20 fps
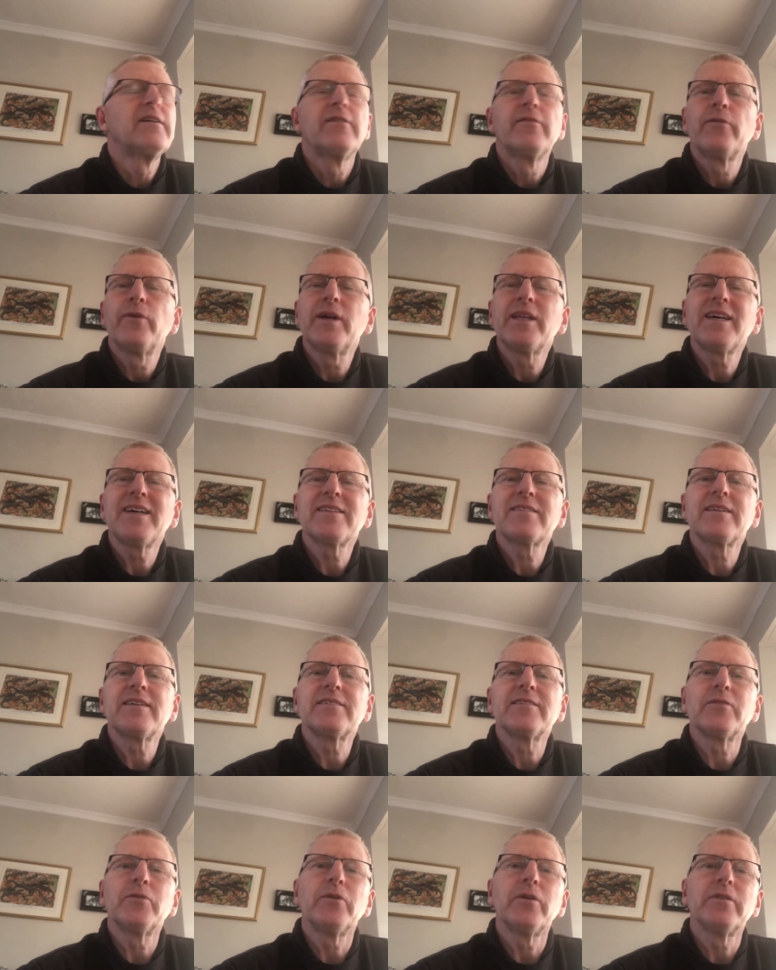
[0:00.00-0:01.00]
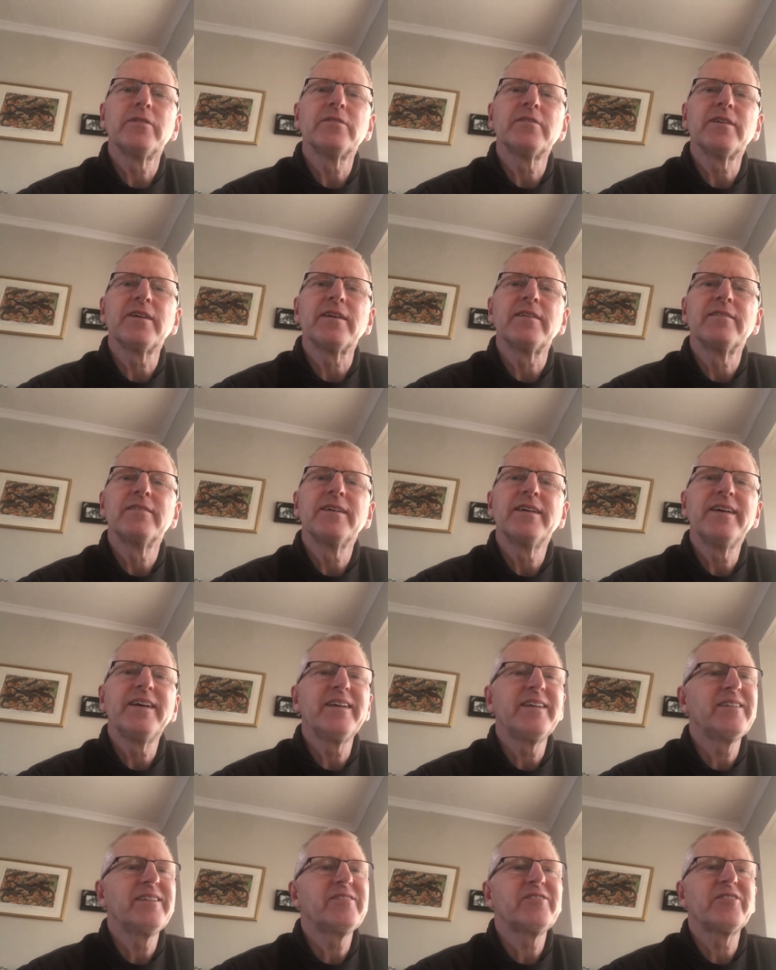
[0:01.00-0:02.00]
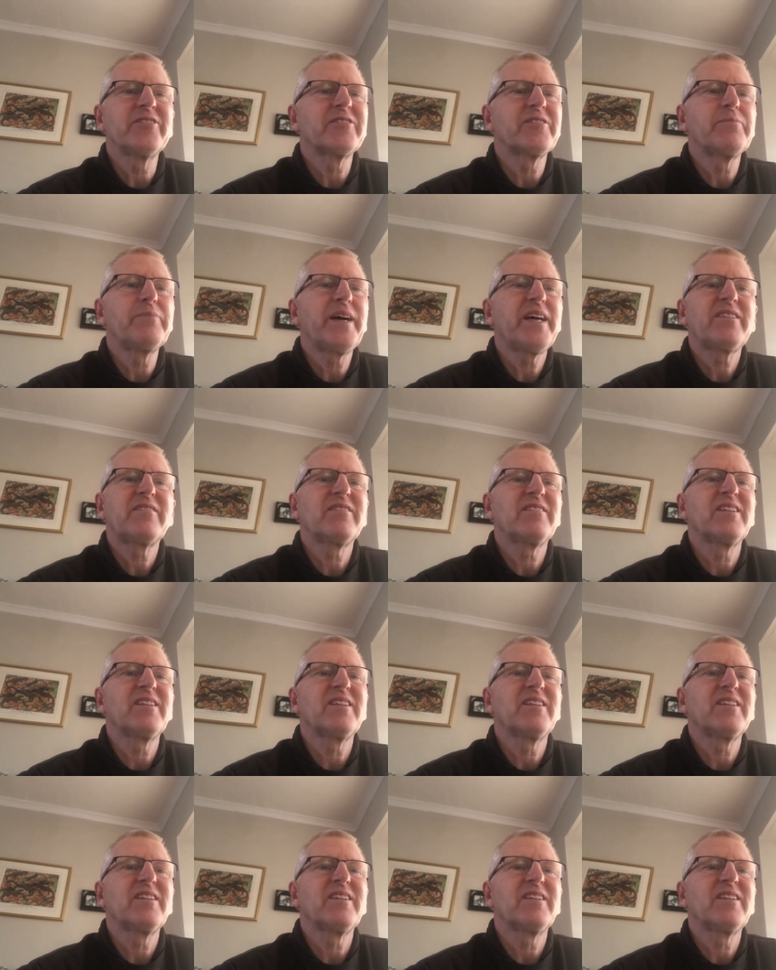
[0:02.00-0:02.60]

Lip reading: Well, that says it all, doesn't it? He's just a petrol